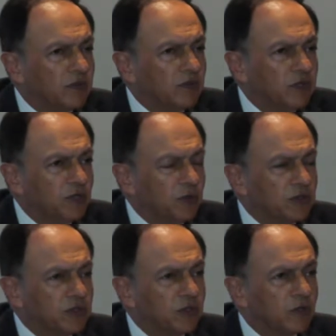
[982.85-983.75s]
the
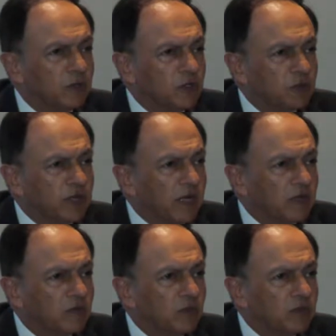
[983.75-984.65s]
resources are going to be spread
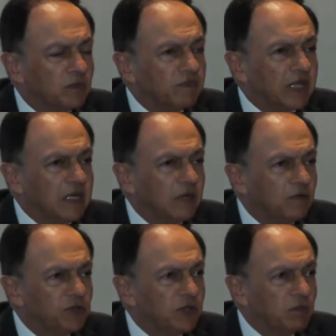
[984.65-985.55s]
out with
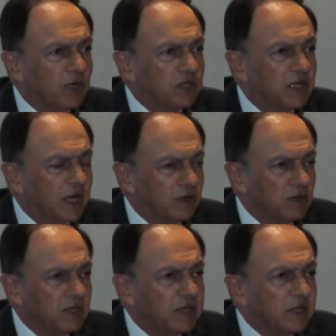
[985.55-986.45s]
leveraging
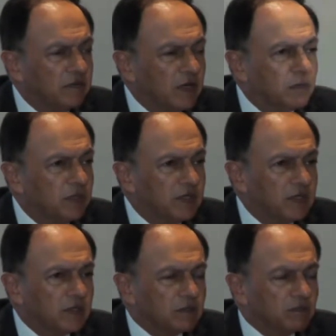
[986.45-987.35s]
multilateral
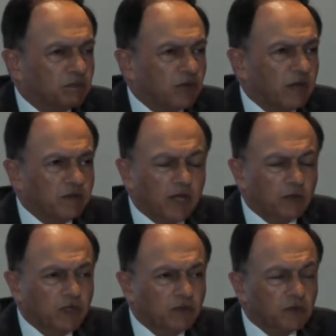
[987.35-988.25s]
availability. The private
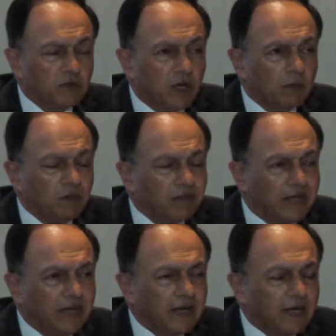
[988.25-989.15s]
equity, for example,
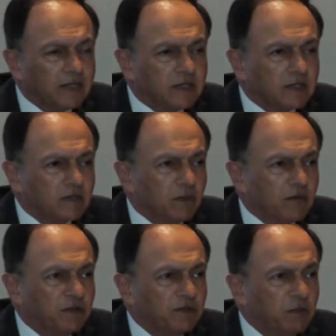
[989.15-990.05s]
has
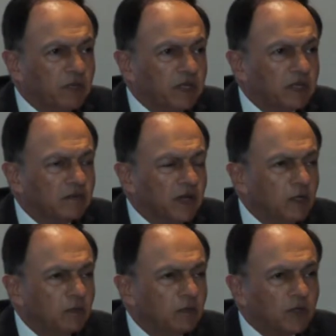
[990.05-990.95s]
about $50 billion
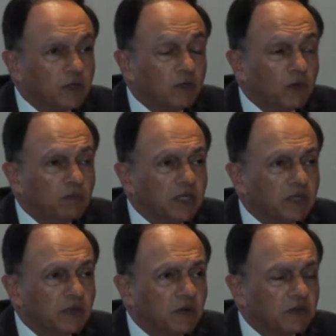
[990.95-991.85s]
available, but only $1
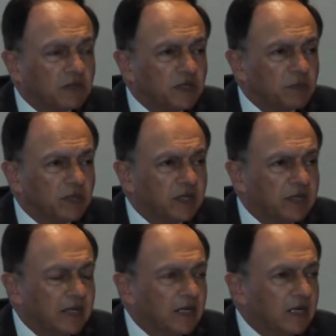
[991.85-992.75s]
billion has been
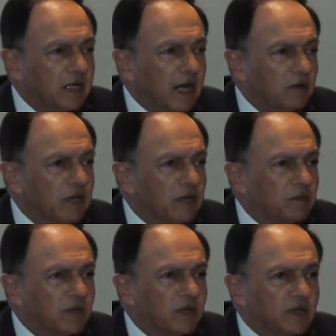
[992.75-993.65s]

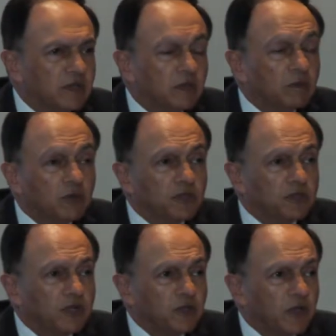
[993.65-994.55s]
allocated because most of the
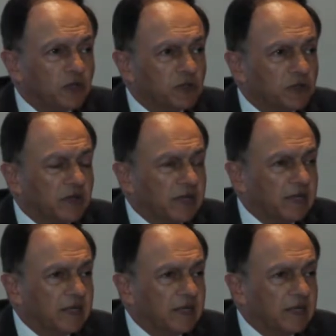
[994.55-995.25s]
transactions are not